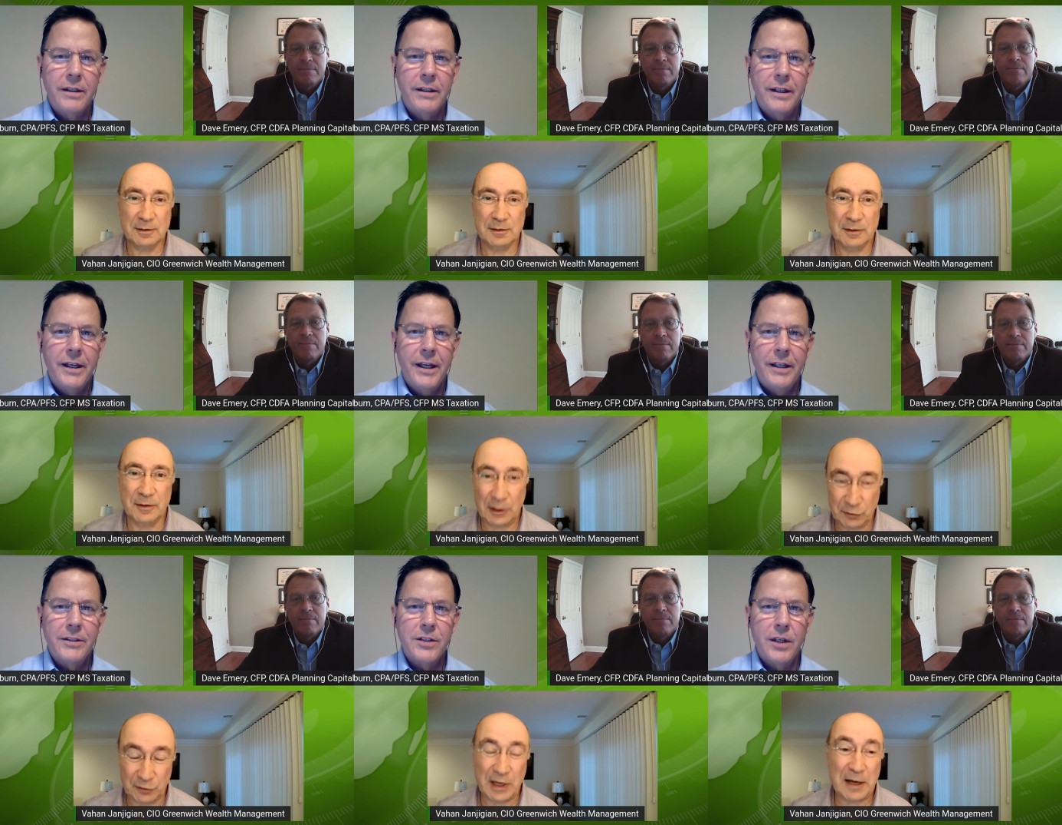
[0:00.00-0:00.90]
Speaker 1: That's
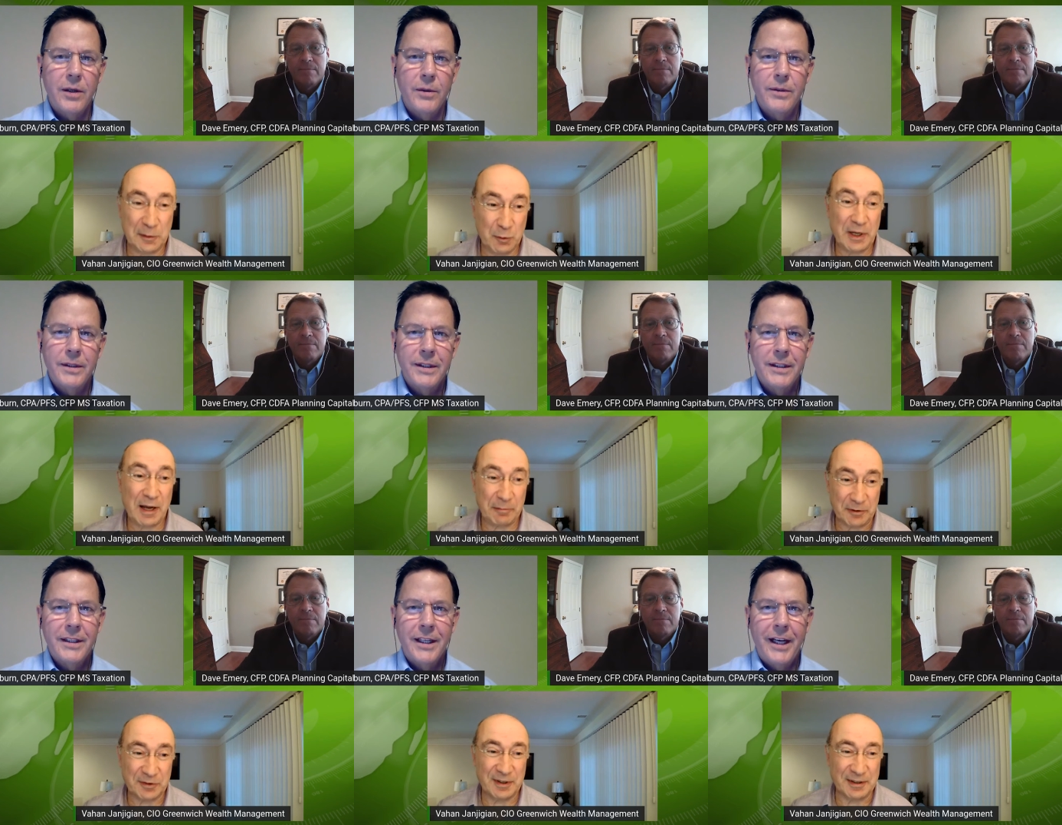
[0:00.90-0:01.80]
and exactly so, what
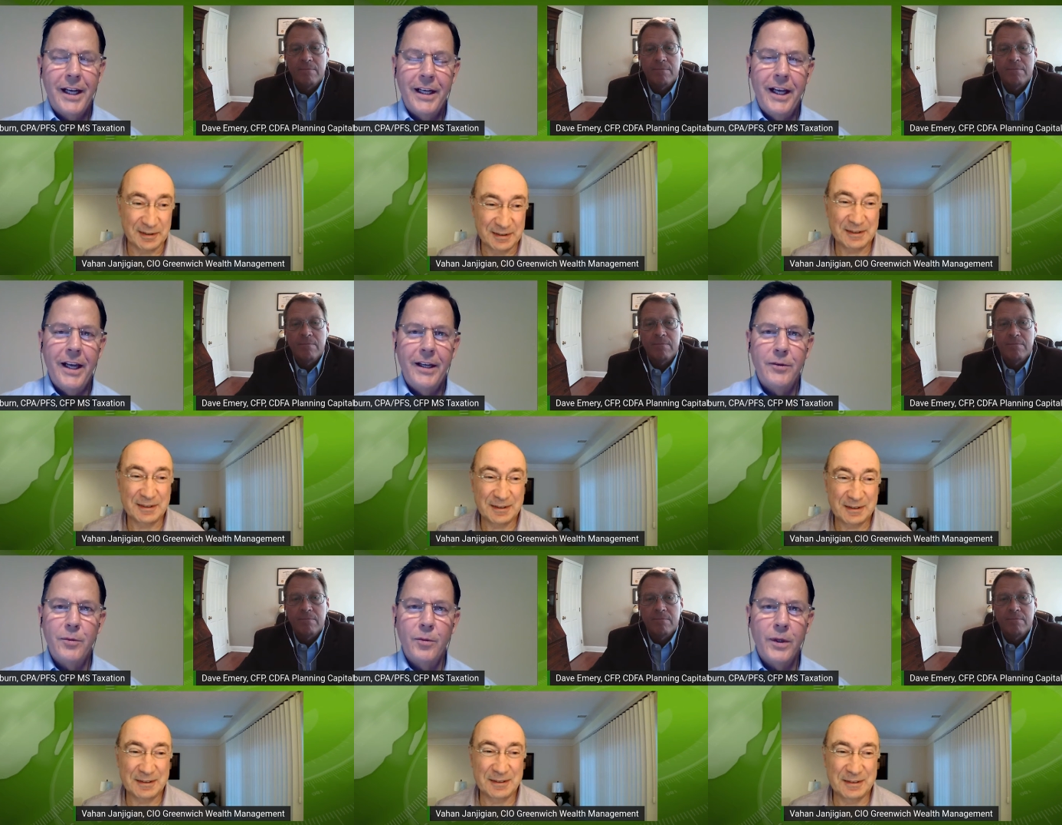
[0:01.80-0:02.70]
happens. Yeah. And
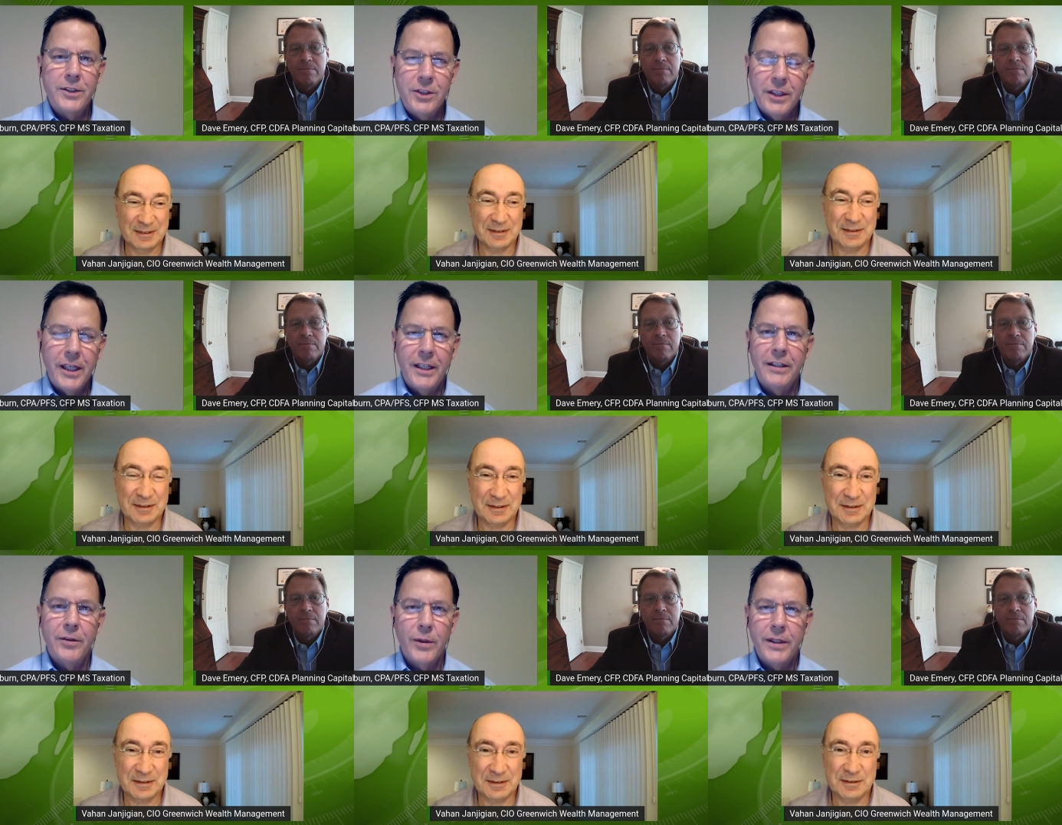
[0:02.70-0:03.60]
and once you get
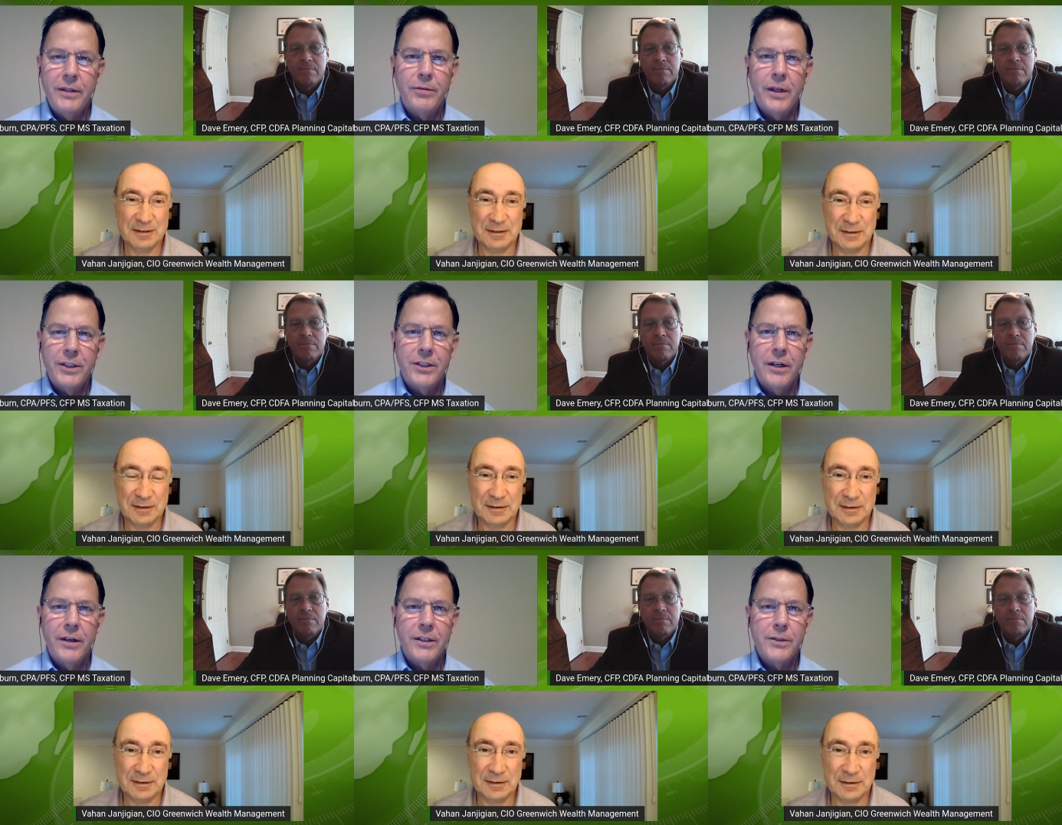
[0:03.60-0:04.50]
into a
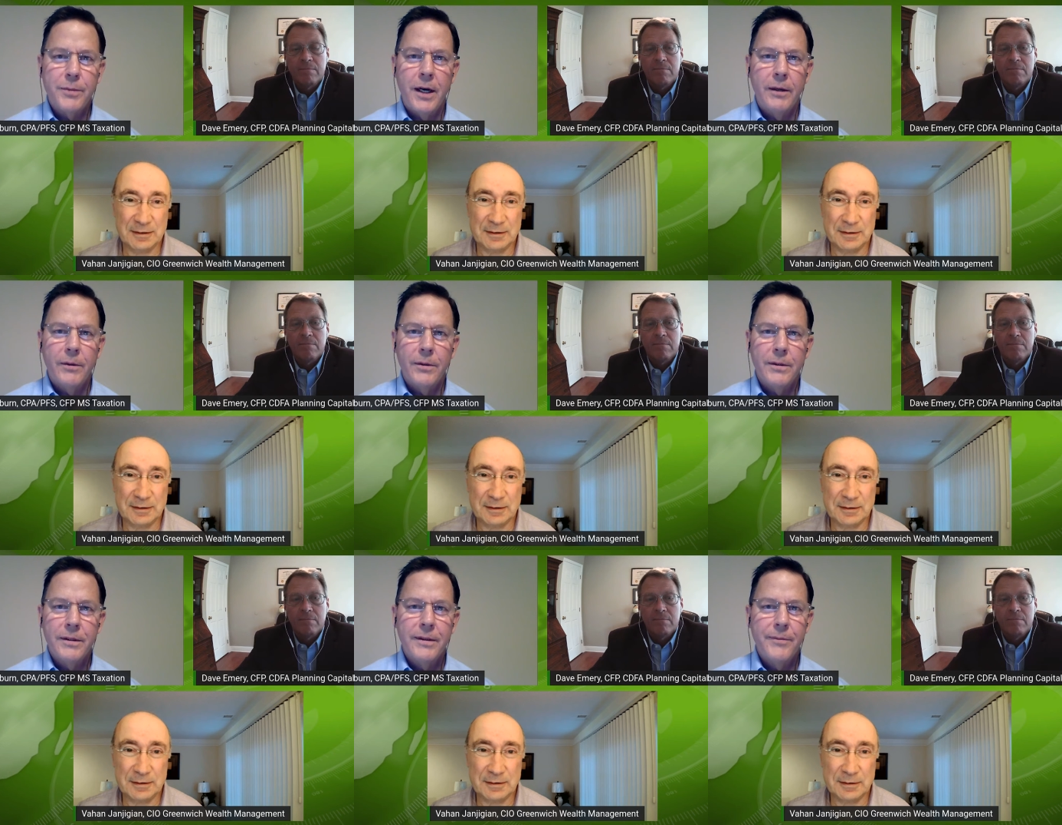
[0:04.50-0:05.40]
deflationary
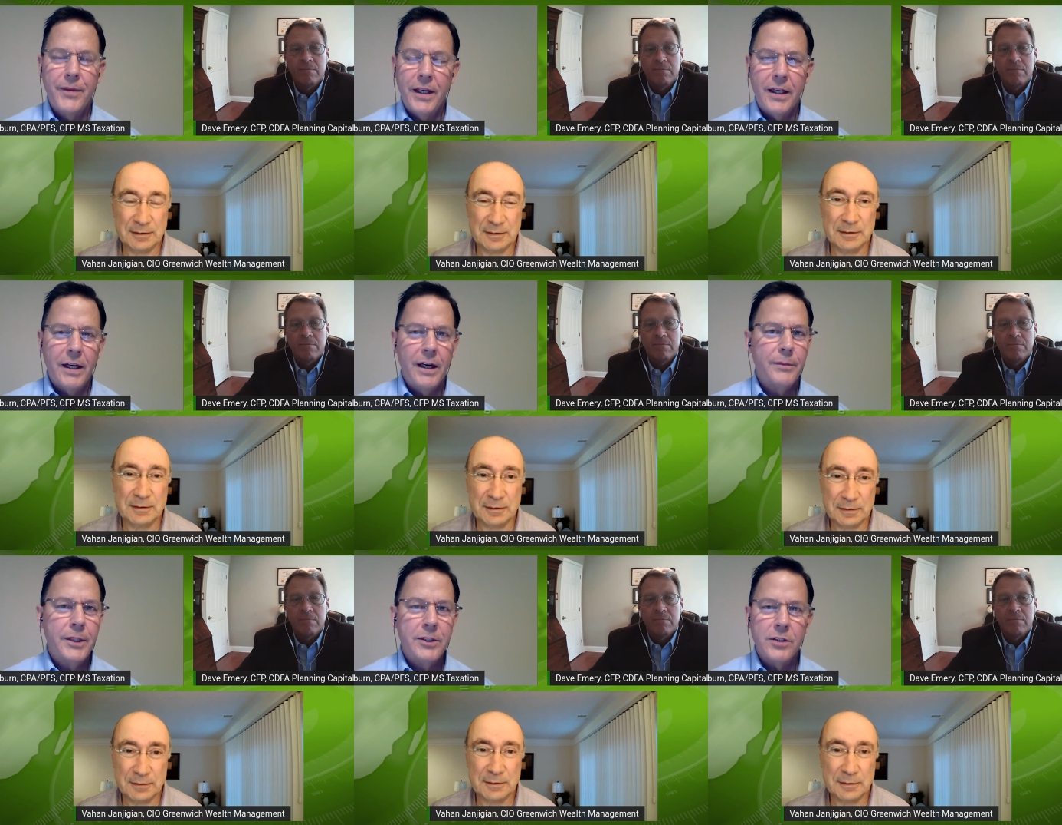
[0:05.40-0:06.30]
spiral, the
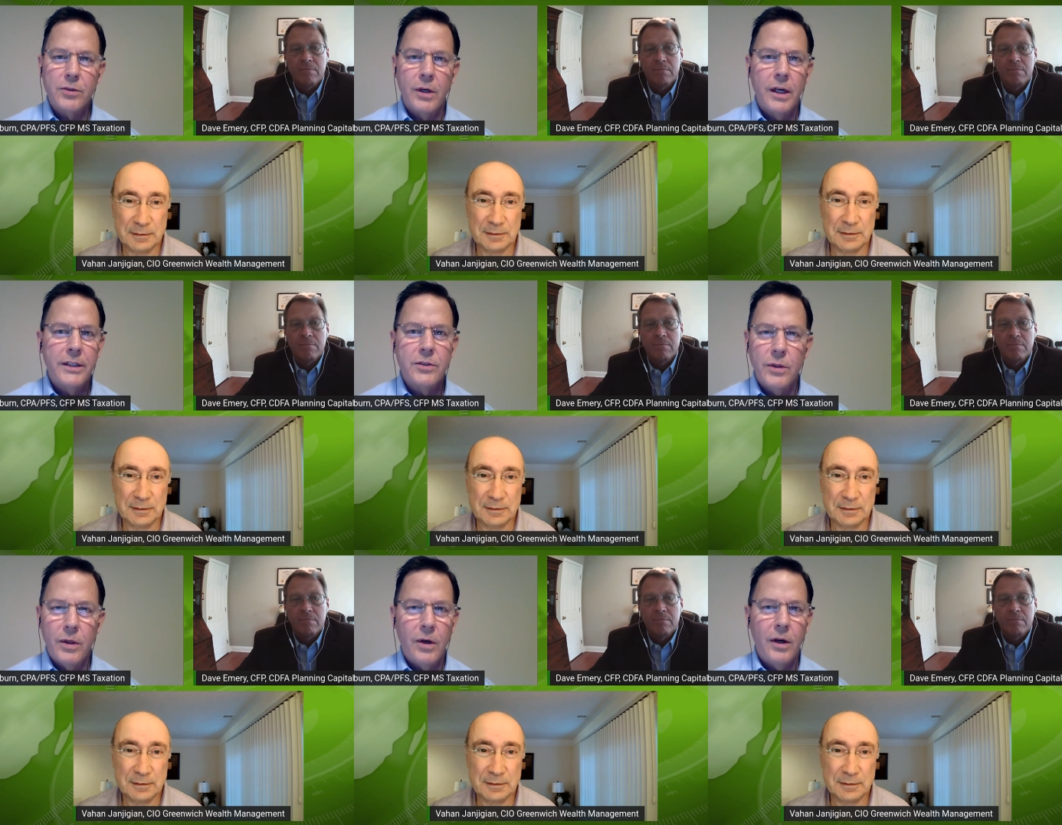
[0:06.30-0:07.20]
economy just grinds
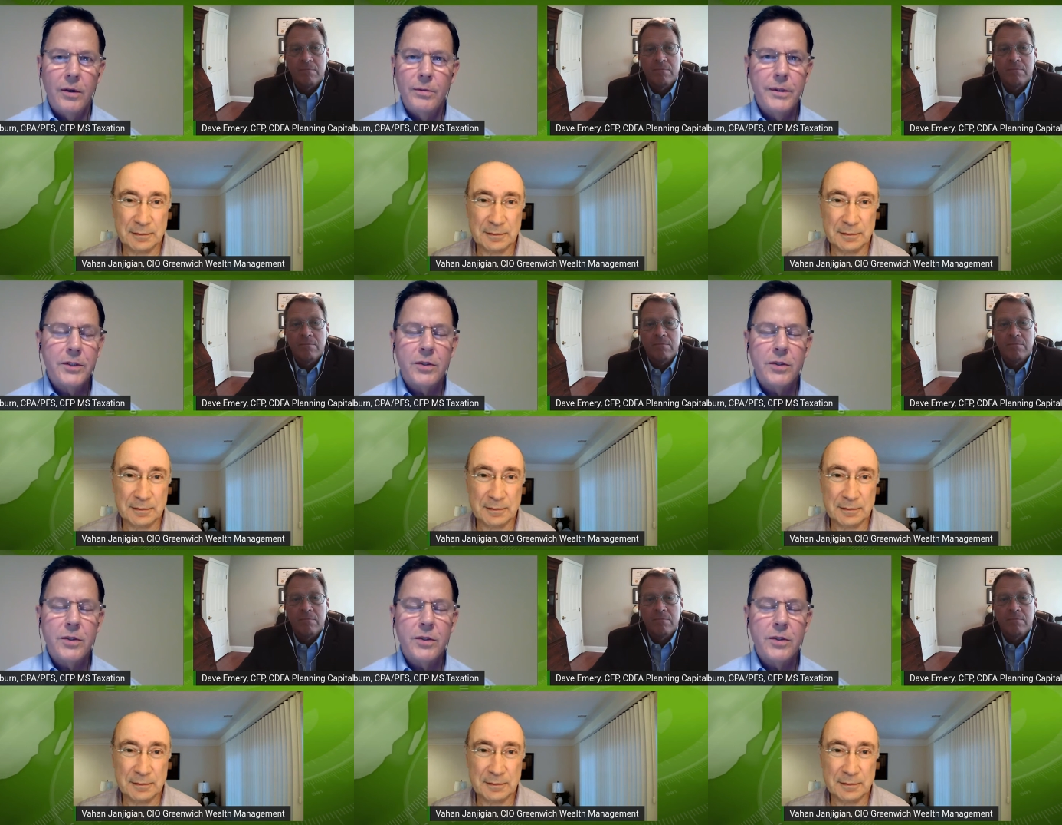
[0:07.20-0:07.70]
to a halt. We